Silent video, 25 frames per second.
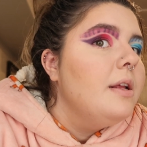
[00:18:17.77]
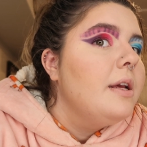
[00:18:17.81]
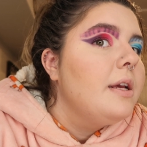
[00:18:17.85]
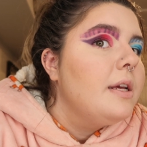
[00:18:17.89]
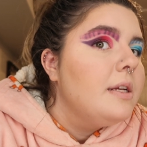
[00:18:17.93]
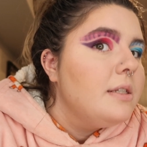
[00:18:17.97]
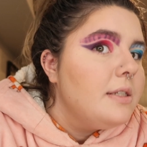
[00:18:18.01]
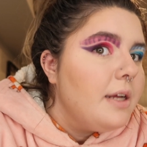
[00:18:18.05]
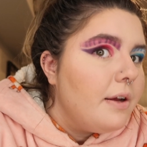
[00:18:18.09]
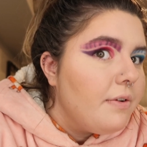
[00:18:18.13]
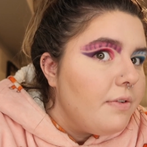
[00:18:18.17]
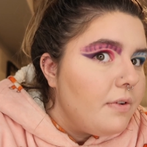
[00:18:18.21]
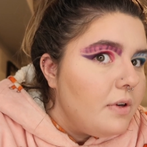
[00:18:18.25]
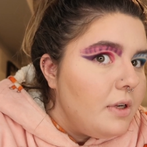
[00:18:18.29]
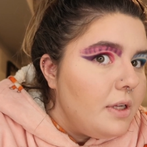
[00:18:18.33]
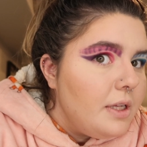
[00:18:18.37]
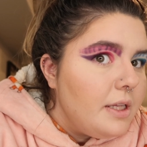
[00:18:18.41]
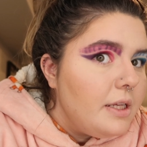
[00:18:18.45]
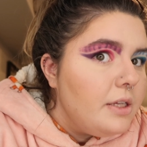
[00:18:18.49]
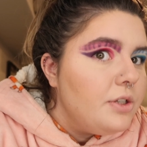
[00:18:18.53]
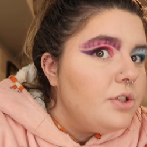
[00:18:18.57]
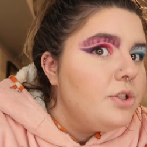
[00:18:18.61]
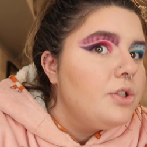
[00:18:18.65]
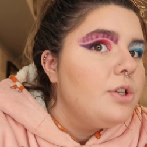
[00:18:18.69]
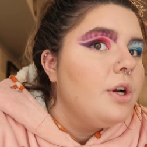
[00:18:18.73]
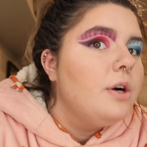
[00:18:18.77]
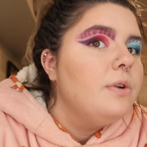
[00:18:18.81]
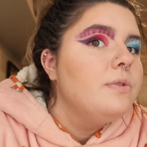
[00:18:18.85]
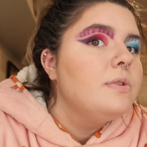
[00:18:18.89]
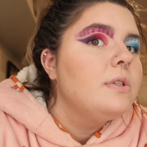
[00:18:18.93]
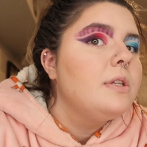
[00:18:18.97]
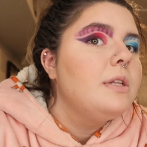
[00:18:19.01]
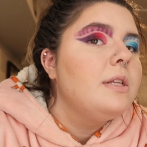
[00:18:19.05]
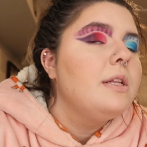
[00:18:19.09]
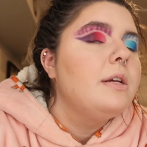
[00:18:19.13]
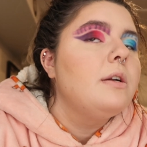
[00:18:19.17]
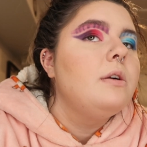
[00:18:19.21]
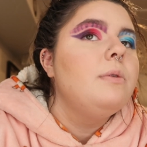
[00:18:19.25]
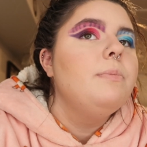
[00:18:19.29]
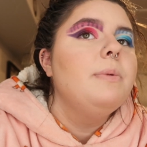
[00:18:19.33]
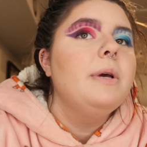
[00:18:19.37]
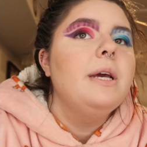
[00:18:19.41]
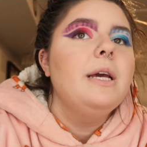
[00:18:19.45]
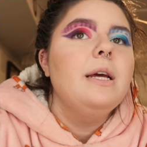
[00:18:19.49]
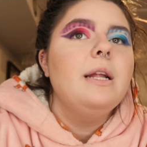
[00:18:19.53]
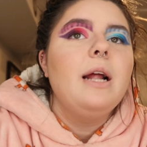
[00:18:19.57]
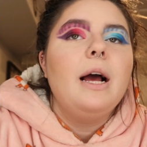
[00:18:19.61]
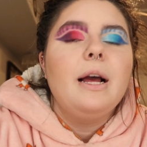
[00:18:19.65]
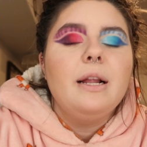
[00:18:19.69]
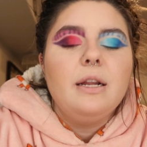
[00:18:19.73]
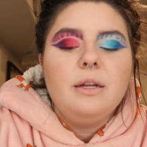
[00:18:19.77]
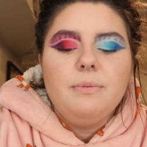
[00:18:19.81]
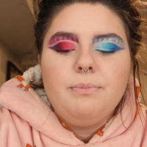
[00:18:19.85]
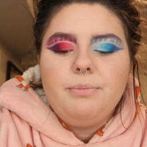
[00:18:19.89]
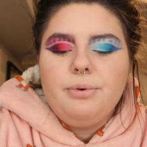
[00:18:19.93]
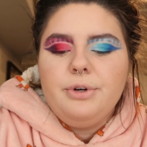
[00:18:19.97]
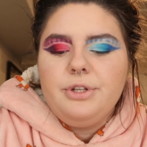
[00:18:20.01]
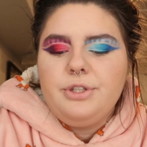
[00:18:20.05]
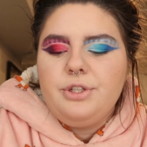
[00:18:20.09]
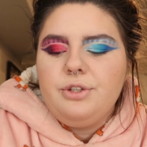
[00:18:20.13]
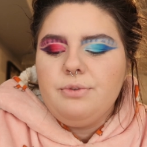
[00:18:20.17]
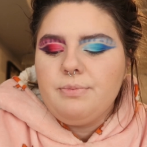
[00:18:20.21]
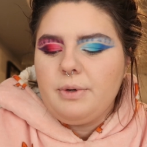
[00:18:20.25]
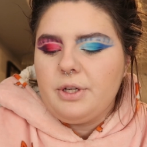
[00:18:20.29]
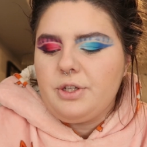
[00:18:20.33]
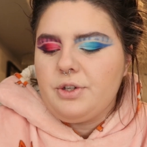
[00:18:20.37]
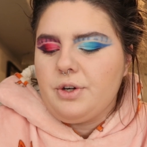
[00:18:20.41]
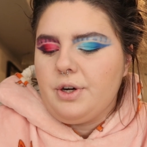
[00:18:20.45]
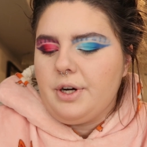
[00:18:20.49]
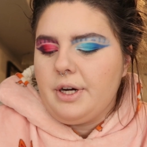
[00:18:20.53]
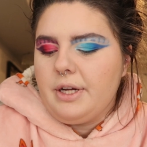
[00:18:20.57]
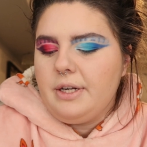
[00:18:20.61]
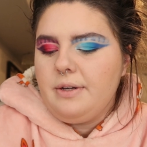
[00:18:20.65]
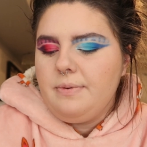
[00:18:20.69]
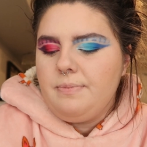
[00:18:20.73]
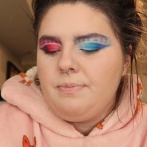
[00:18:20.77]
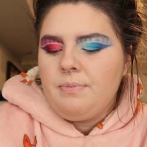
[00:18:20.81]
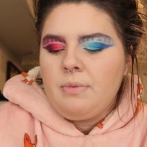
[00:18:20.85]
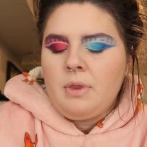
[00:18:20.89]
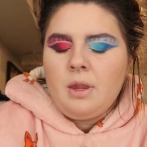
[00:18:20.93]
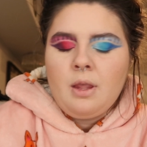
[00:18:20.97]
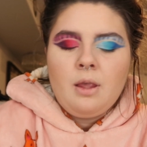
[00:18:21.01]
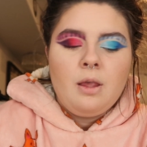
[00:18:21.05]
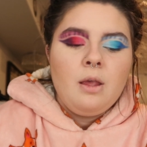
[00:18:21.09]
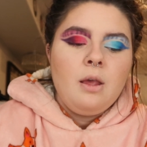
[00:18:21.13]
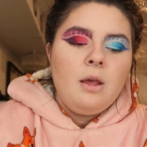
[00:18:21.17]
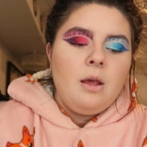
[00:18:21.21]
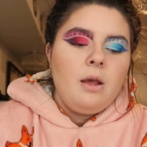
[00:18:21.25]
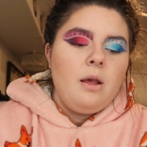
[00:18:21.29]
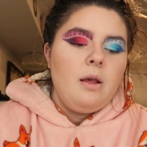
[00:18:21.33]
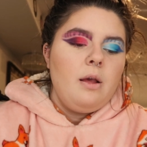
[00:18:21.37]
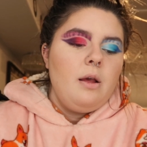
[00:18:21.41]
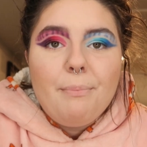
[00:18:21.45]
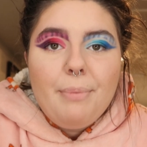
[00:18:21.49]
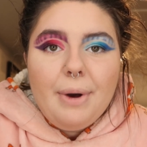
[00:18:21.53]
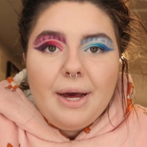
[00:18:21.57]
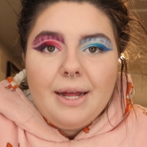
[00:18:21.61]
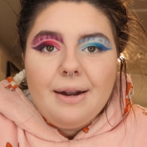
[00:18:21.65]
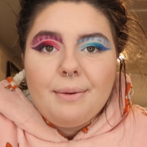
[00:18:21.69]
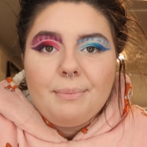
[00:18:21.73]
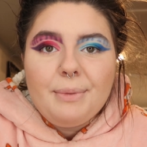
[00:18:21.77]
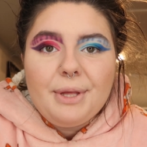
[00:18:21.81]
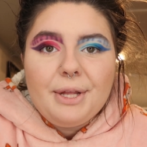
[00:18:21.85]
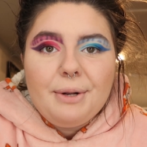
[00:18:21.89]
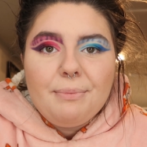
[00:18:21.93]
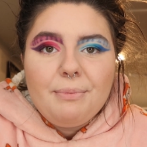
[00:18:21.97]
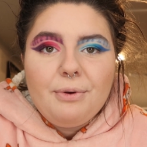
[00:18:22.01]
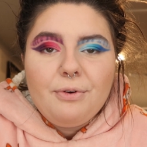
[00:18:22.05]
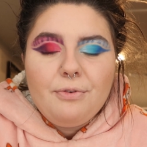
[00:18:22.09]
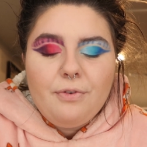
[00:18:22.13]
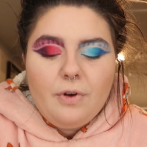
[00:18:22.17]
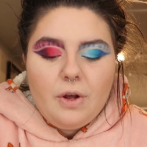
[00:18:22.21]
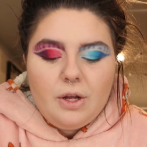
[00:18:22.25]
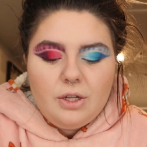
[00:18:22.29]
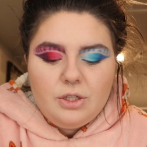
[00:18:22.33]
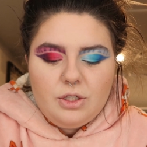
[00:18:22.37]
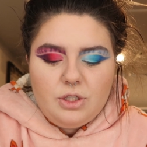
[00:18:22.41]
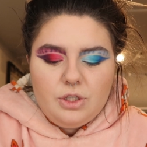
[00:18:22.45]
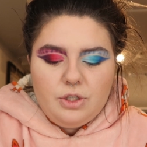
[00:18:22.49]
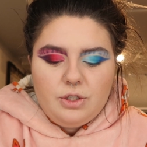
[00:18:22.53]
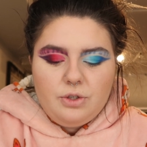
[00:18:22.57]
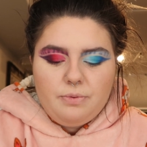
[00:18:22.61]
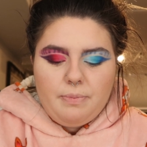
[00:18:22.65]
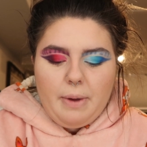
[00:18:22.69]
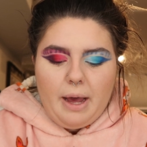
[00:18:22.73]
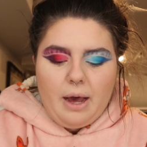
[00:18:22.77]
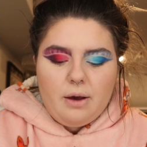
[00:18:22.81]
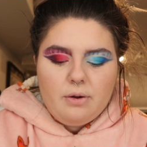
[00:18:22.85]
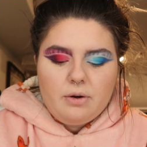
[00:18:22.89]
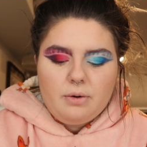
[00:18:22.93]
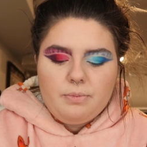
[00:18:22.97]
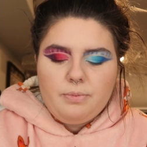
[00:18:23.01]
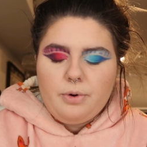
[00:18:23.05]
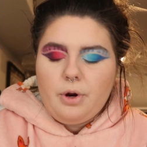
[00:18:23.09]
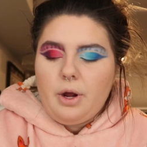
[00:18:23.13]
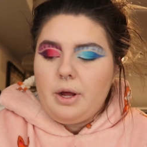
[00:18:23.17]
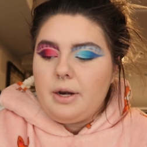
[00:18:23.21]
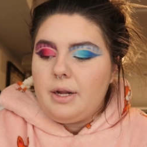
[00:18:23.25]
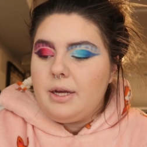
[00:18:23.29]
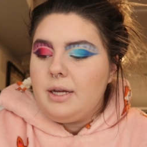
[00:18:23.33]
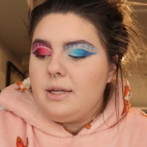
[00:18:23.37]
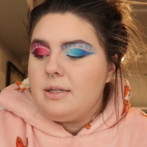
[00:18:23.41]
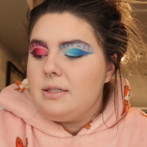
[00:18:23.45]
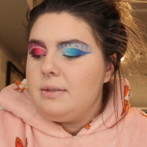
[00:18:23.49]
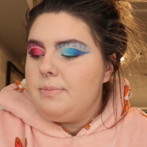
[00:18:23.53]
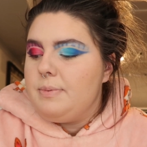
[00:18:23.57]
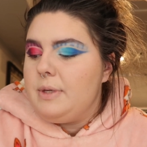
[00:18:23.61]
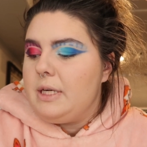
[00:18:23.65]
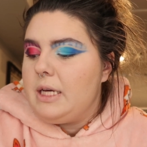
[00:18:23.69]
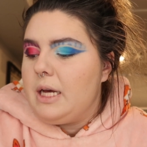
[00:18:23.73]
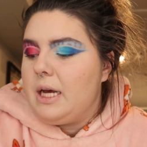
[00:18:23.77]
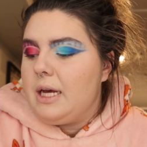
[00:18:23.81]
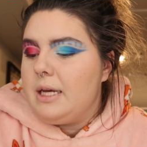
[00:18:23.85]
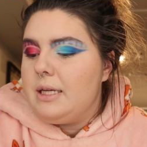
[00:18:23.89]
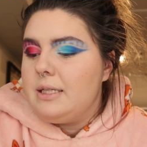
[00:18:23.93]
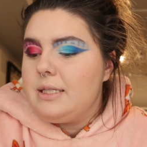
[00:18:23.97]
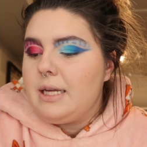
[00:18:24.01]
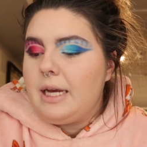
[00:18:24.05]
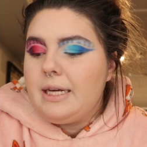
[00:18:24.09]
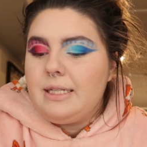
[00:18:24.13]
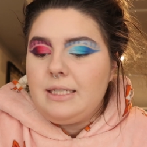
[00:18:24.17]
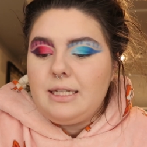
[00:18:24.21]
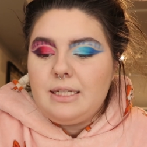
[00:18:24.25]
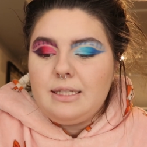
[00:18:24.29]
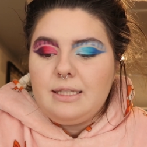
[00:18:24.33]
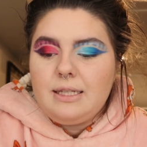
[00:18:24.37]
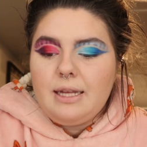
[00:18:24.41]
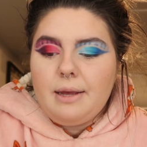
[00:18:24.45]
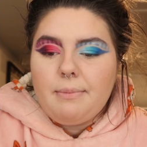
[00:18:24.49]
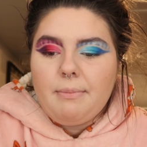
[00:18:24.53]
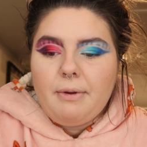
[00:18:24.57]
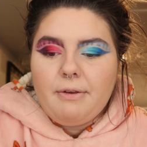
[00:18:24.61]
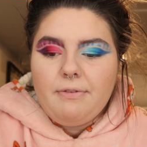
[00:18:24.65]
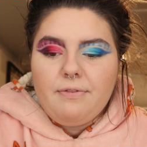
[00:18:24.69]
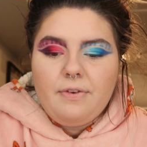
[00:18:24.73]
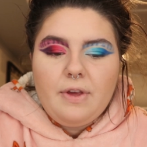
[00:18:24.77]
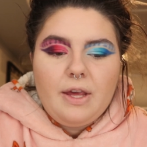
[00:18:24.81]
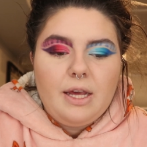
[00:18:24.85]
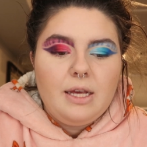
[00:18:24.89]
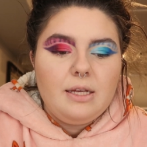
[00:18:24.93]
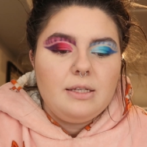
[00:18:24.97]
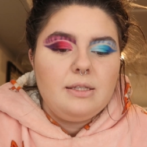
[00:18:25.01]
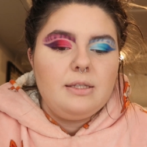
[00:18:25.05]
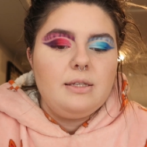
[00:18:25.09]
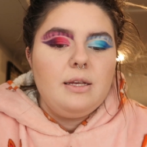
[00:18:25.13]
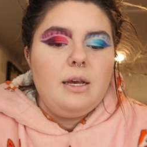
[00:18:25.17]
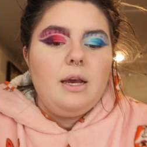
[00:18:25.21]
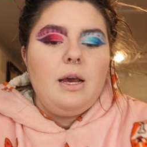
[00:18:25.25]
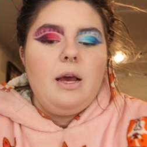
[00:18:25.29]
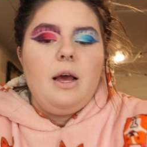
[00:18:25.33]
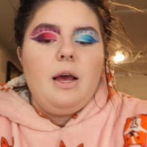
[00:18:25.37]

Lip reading: Like, it definitely shows a little bit. I didn't put too much on. But I'm gonna move on to powder products because I did set my face.